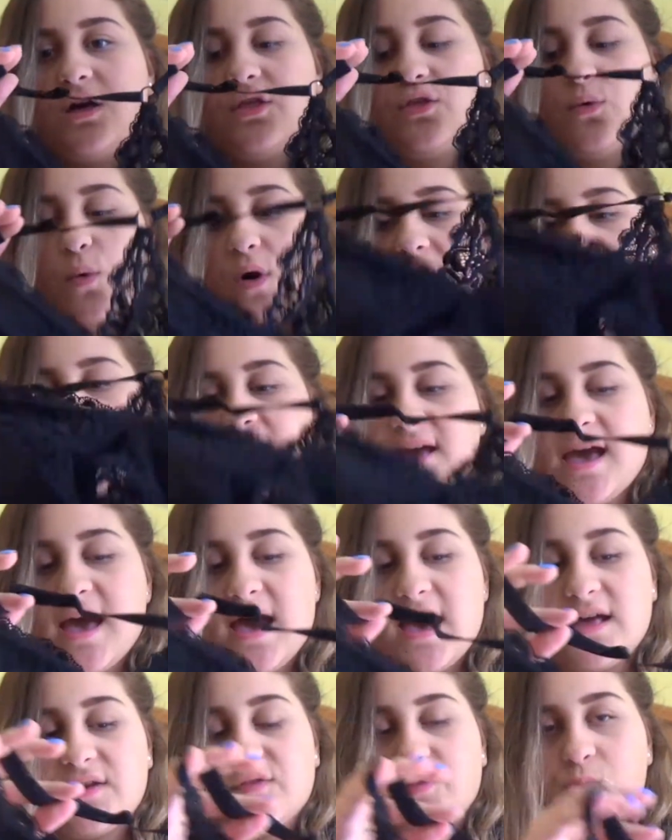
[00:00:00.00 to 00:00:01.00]
the one I
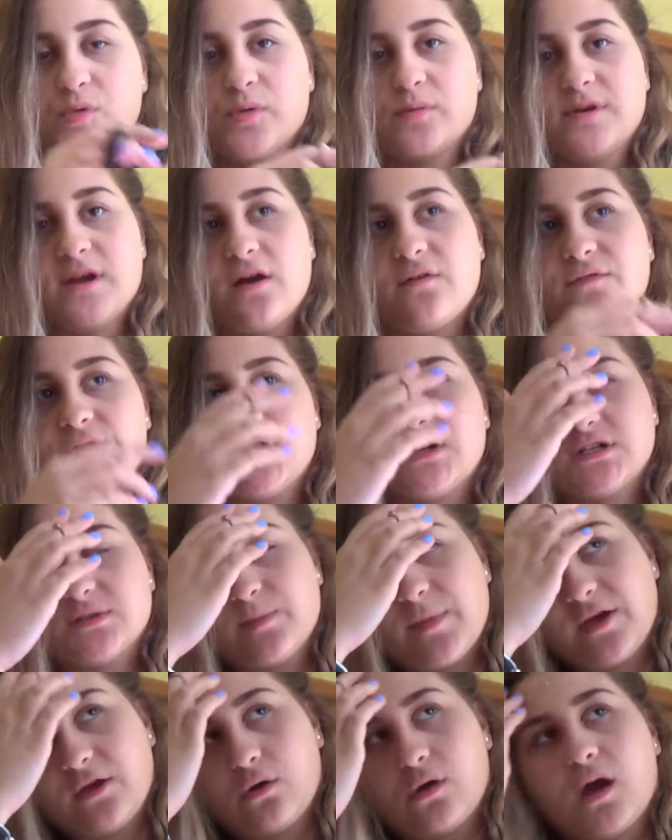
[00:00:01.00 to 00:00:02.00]
had from Urban Outfitters,
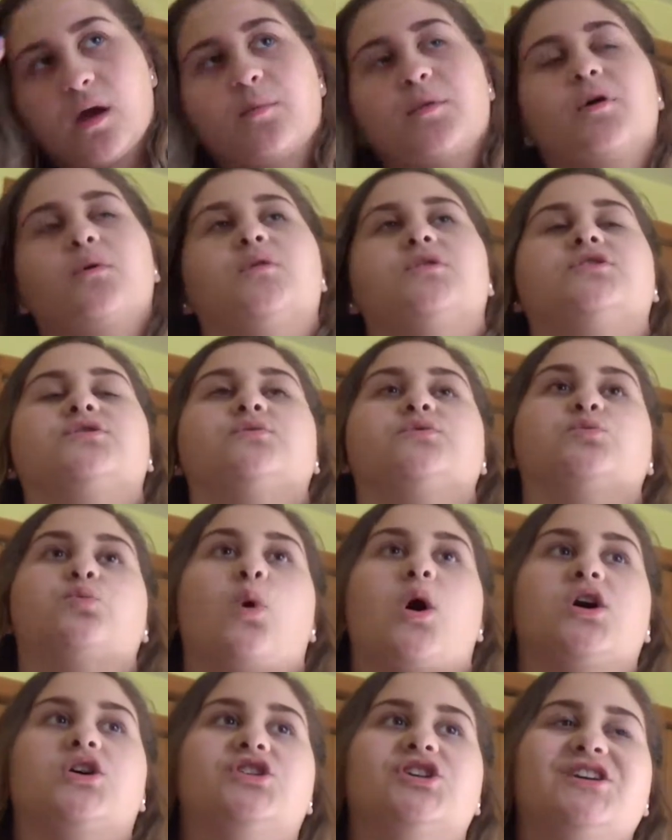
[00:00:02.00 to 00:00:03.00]
my grandma, when she was
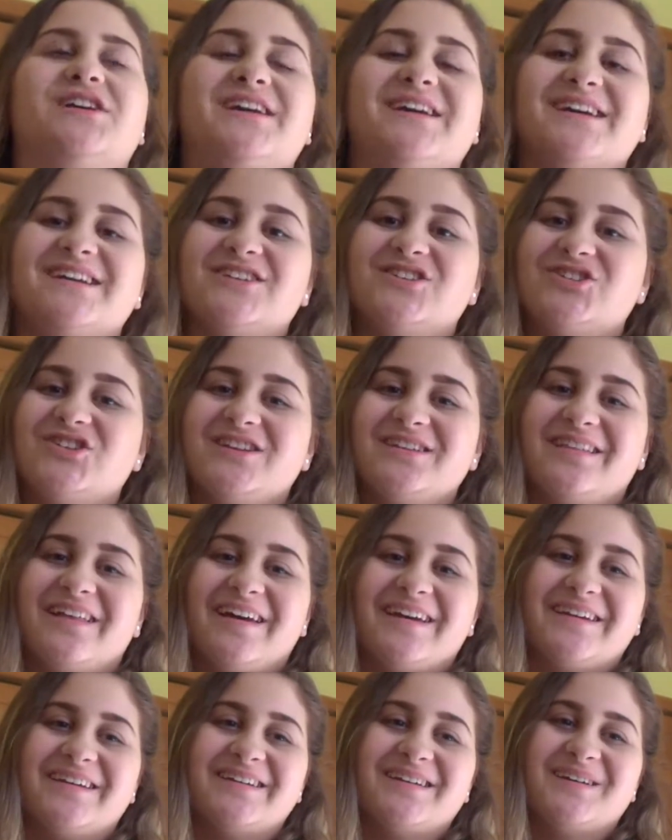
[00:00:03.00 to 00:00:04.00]
washing it, she
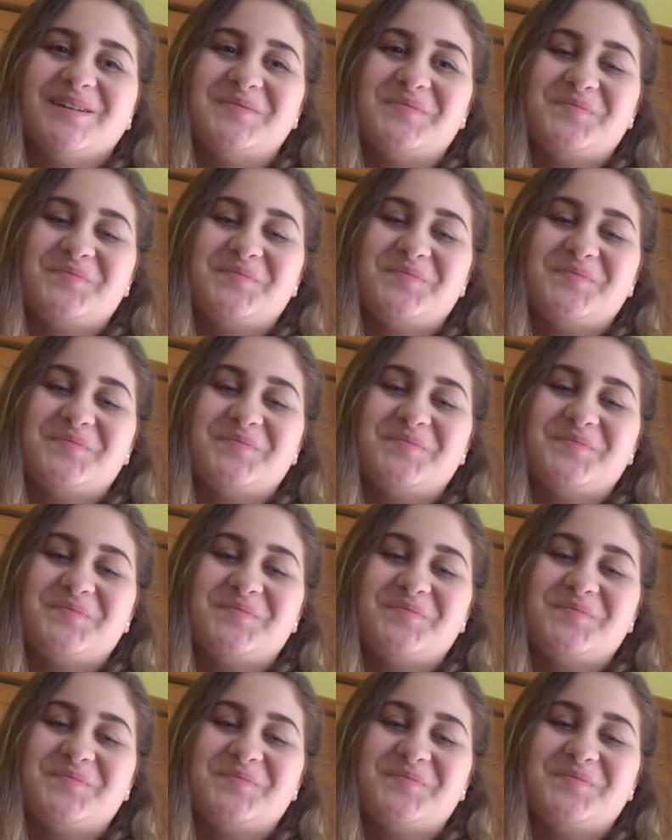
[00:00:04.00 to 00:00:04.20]
like